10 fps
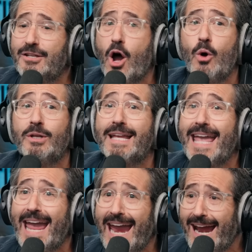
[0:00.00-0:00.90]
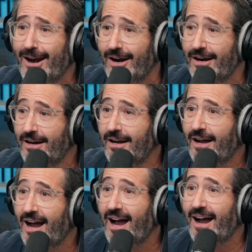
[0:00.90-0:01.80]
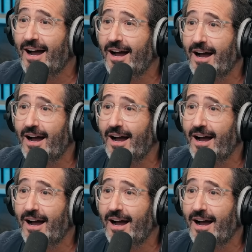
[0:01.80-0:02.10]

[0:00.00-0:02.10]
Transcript: you don't, don't care. care. I know you